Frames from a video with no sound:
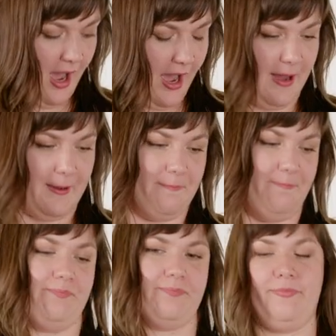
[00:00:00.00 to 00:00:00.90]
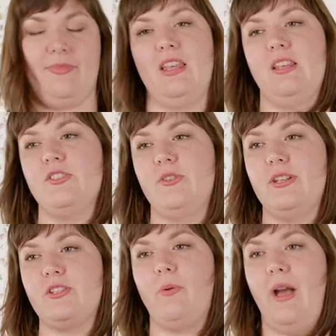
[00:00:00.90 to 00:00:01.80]
Um, so
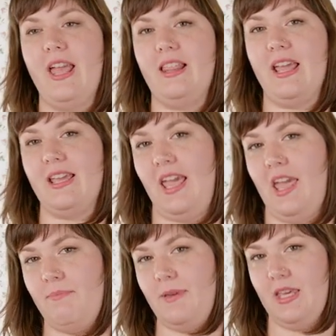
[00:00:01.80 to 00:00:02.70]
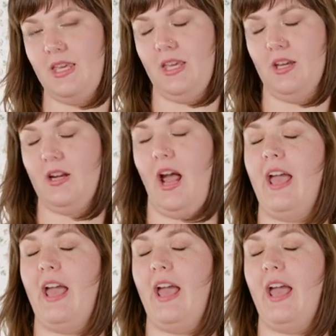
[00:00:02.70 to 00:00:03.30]
it's quite like gapey here.